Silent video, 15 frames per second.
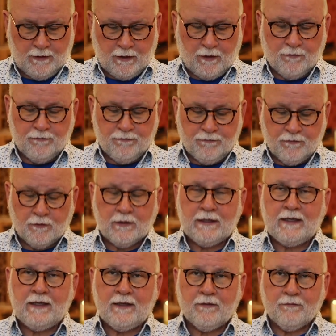of
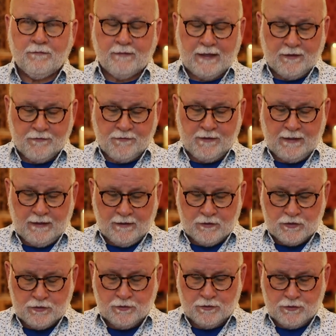fully vaccinated
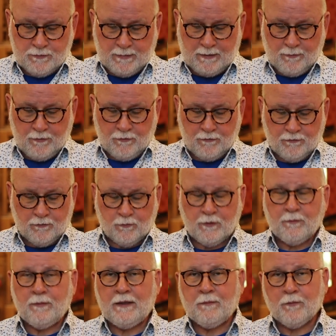church members
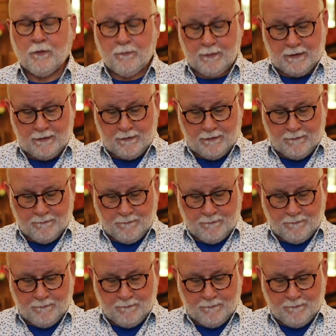will be permitted.